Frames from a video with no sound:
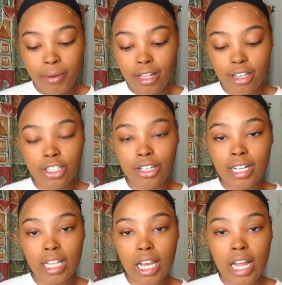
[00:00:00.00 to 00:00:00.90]
my weight loss
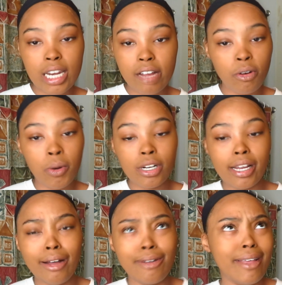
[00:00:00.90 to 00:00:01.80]
journey, like I never
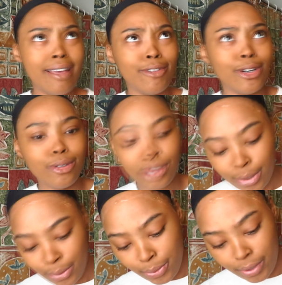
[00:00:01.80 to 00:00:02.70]
worked out ever.
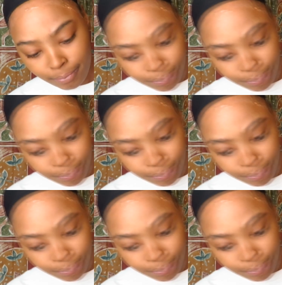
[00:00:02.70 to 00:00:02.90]
So